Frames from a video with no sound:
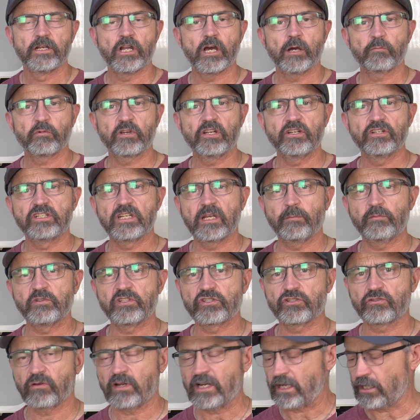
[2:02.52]
Now I'm gonna
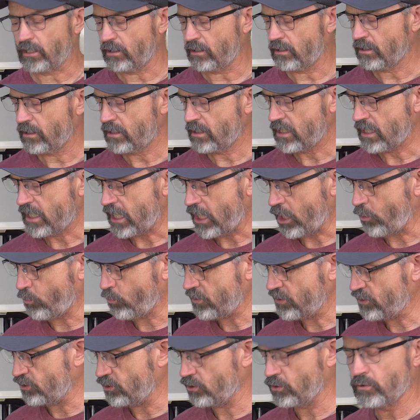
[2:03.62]
demonstrate how
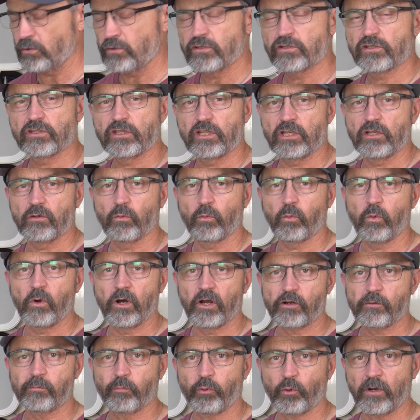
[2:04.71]
we use the
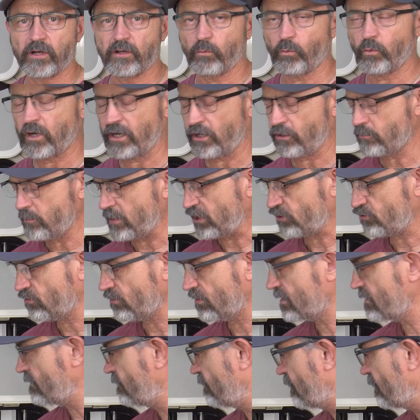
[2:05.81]
WaterPoint water measuring